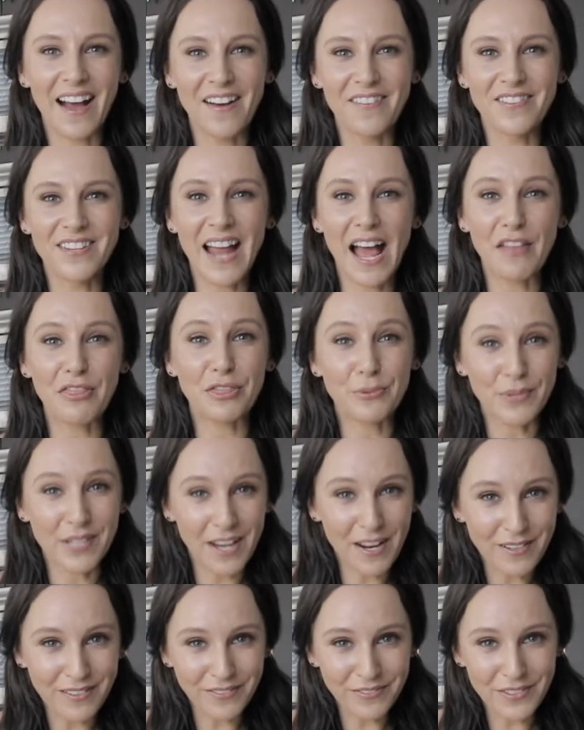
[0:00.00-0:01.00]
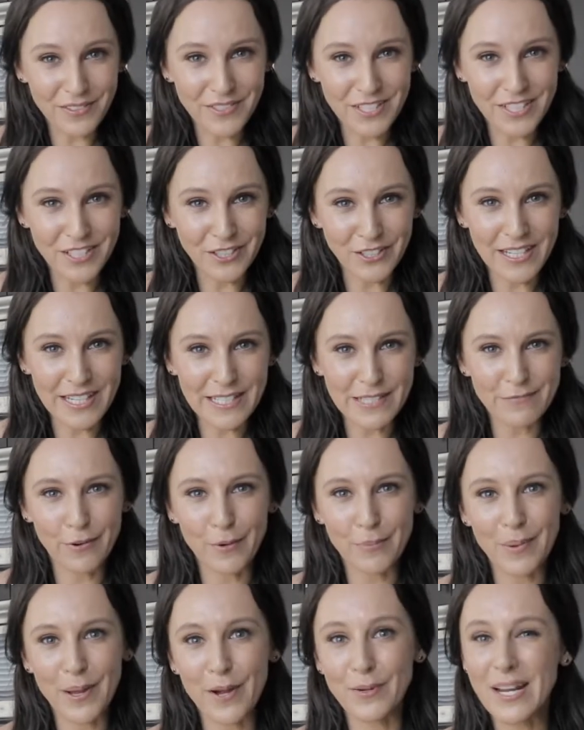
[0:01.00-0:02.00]
oven at 350 degrees for
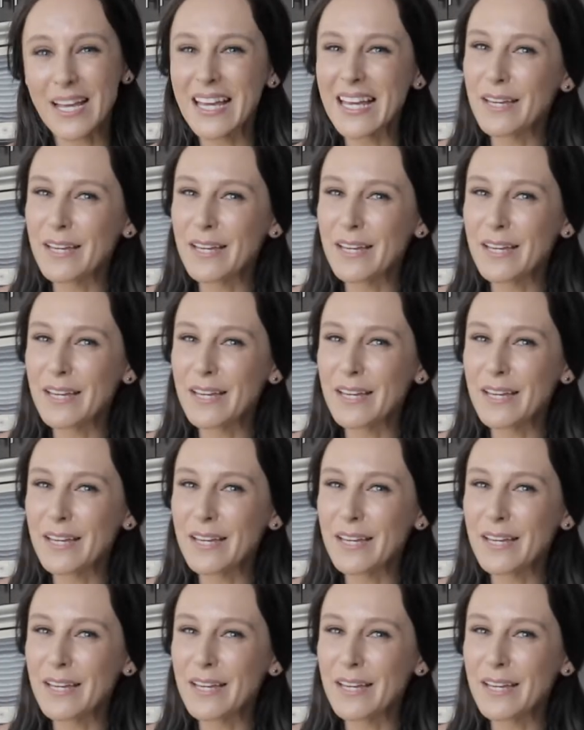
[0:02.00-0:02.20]
about